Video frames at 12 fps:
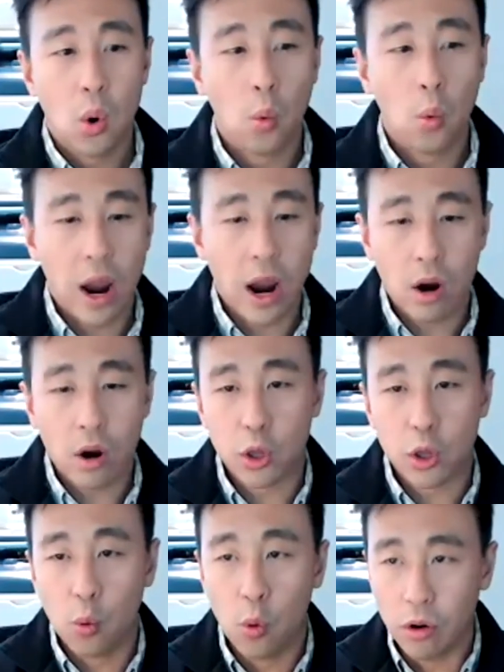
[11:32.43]
where
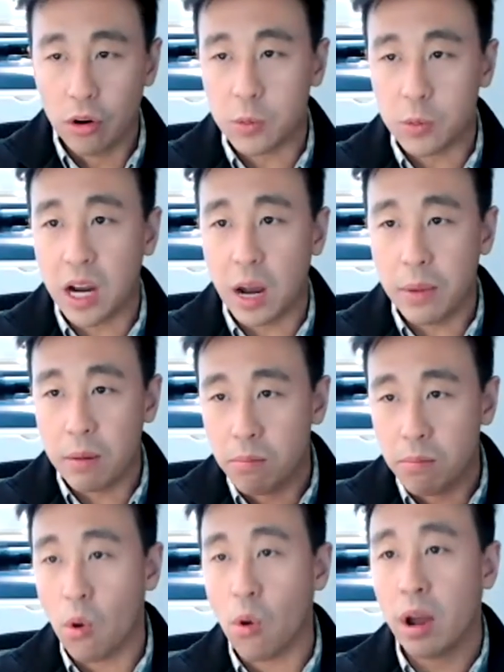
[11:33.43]
the world is becoming
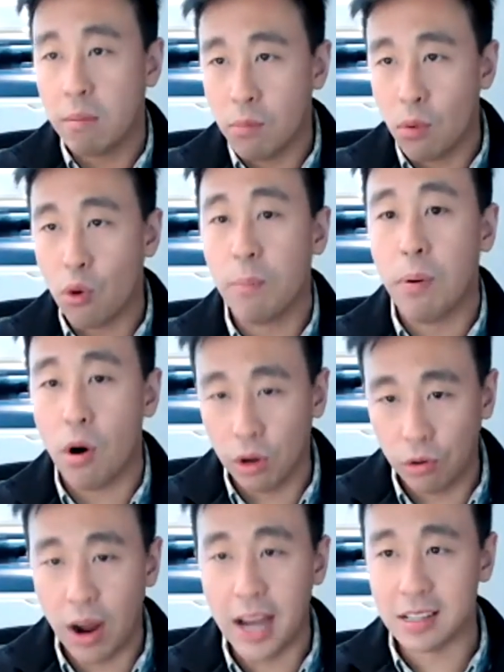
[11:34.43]
more and more
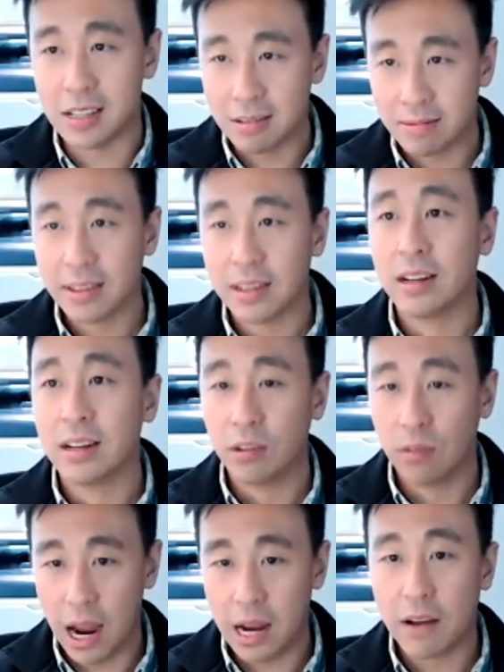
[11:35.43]
polarized,
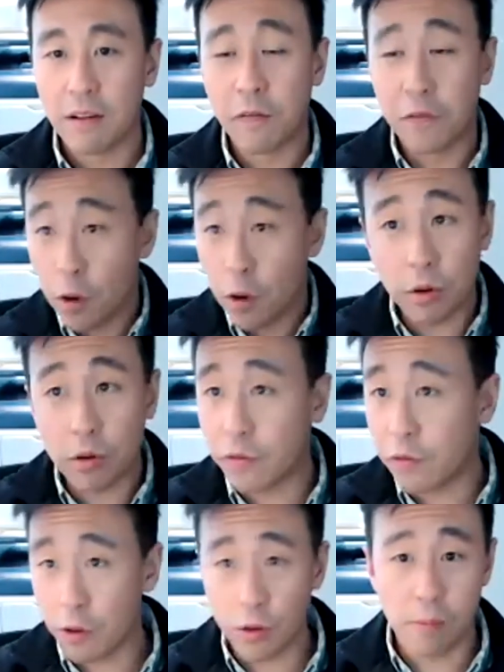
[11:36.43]
right? Further and
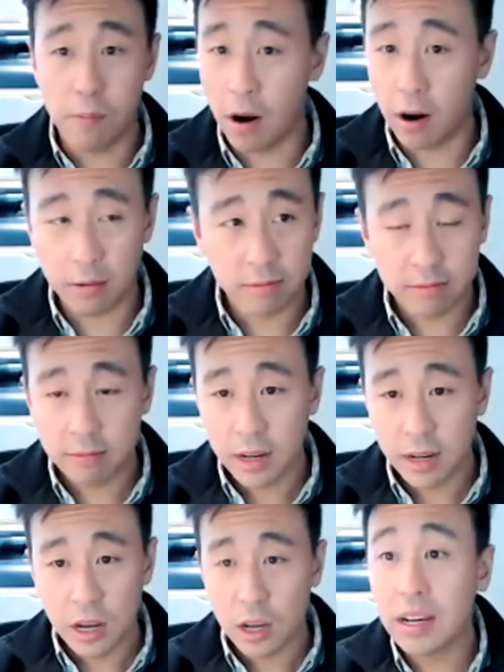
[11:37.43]
further apart.
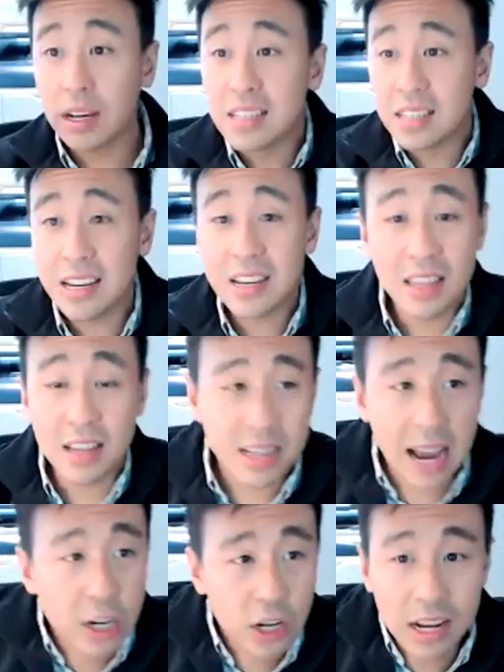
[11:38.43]
You can see this
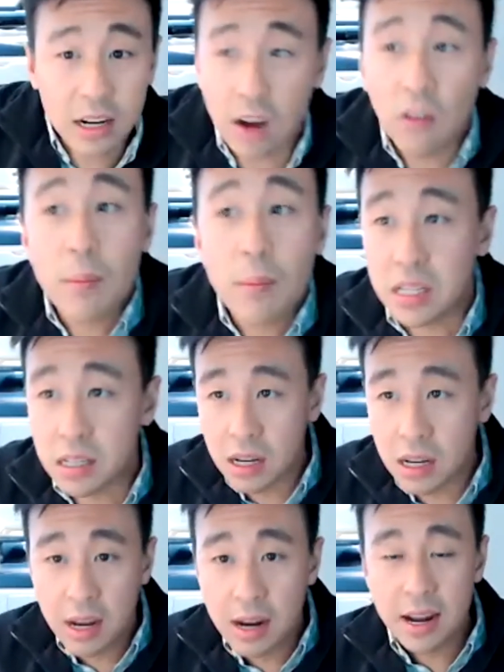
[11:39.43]
actually in governments.
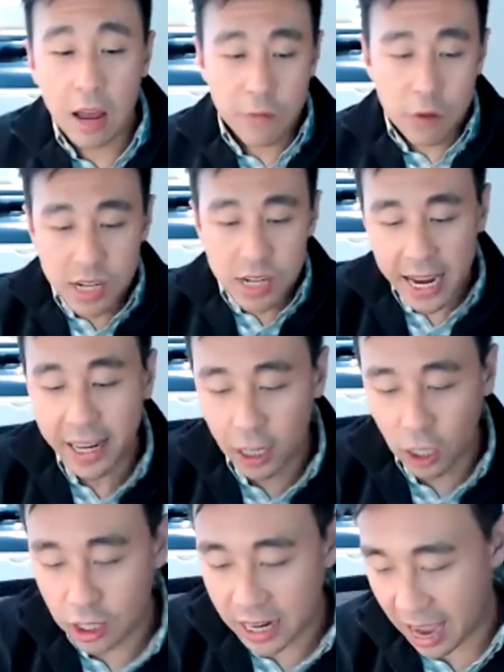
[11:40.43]
If you take a
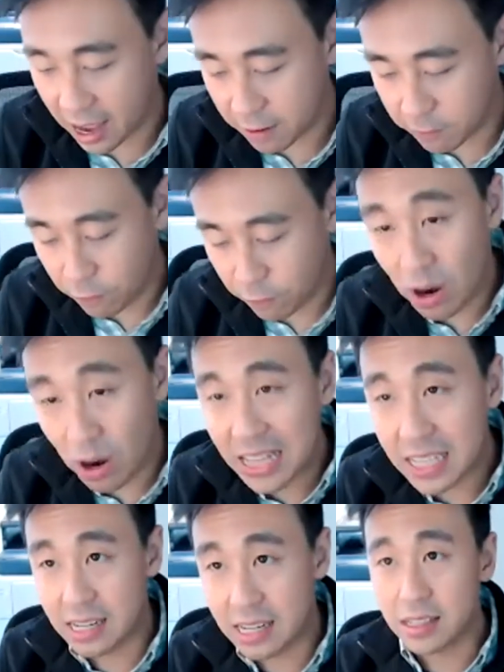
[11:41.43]
look at, for
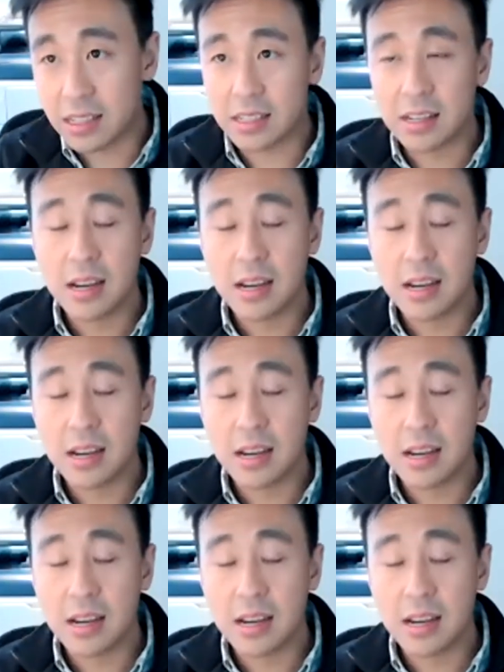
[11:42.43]
instance,